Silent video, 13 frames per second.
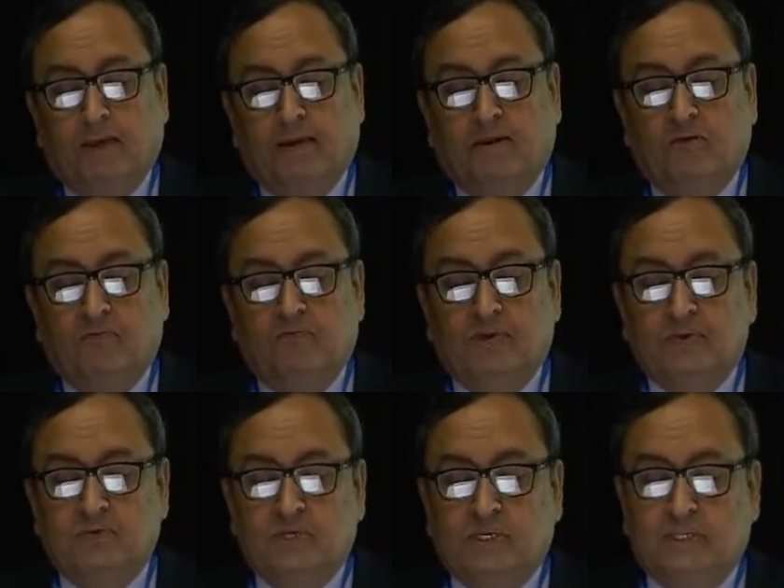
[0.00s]
Now, if we
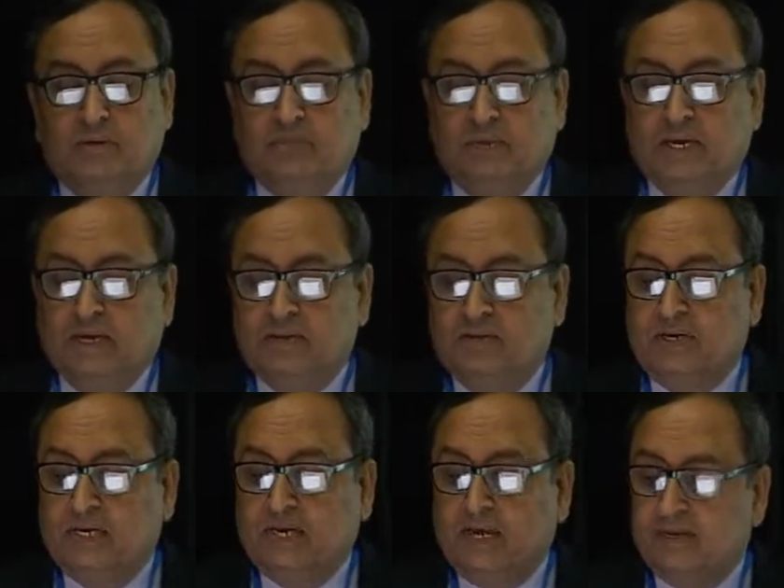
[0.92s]
see the
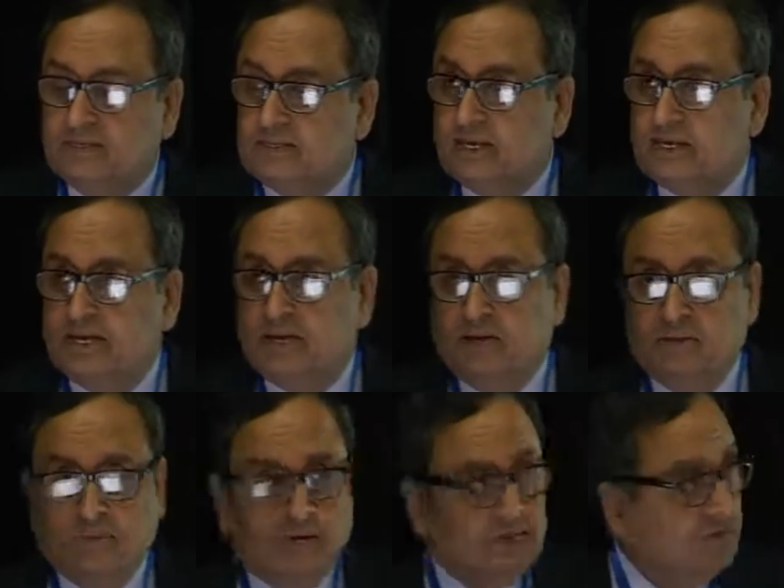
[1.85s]
PI3 kinase AKT
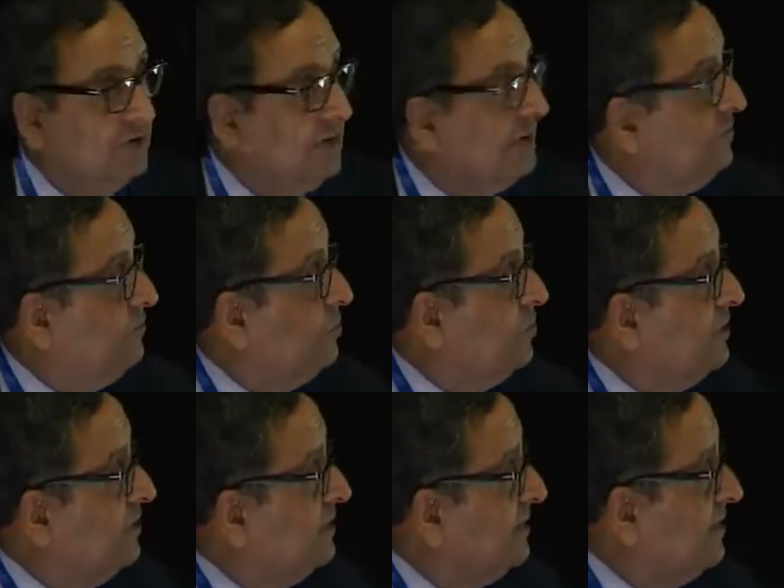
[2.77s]
pathway, I
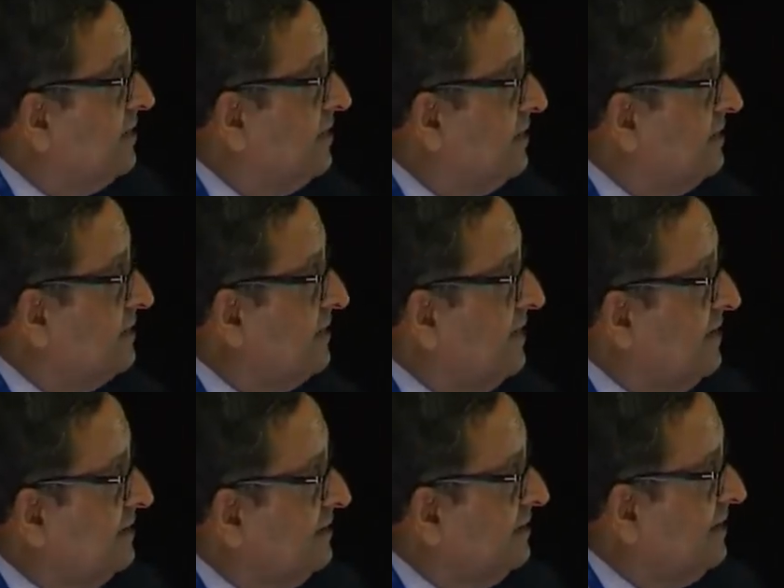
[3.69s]
won't
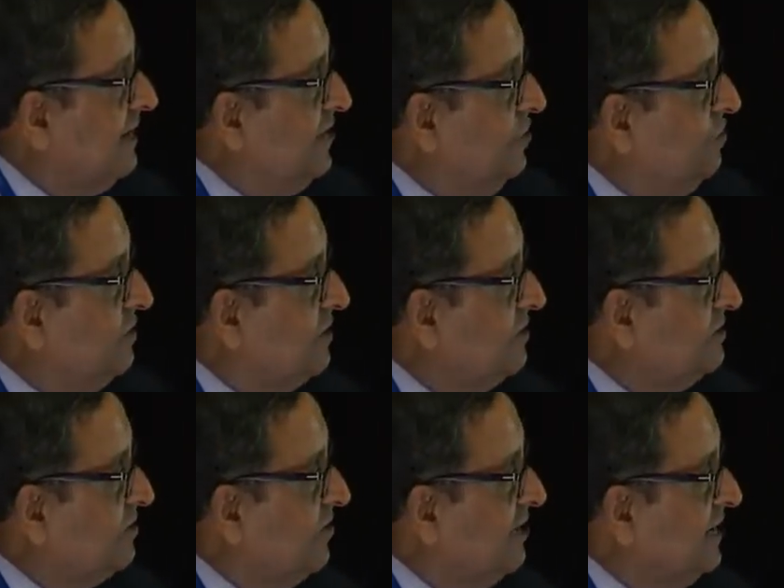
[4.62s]
again tell you because
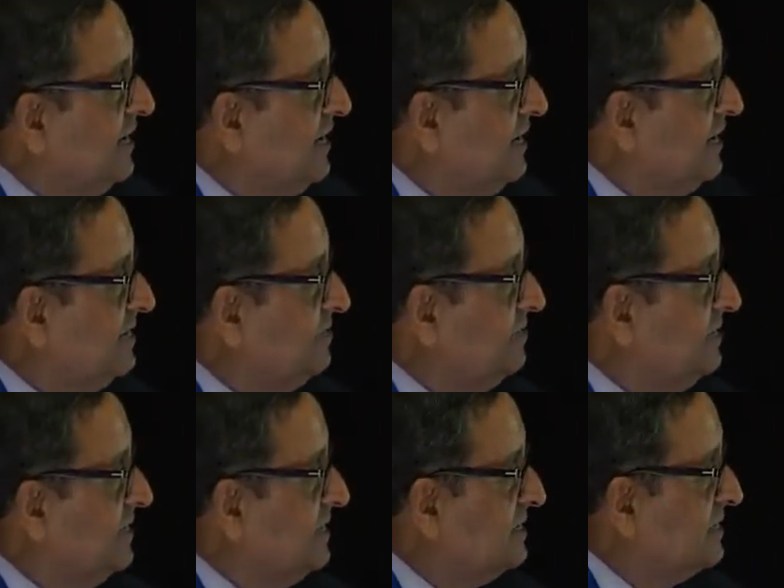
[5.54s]
already it has
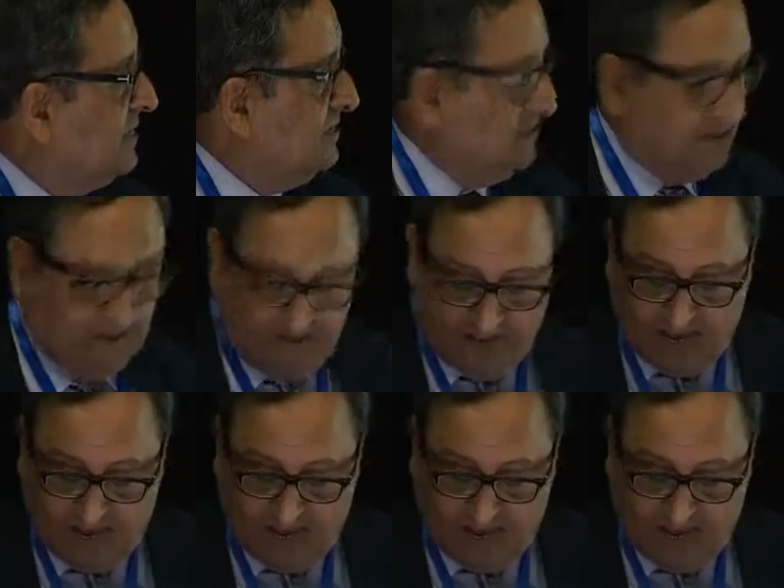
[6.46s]
been discussed.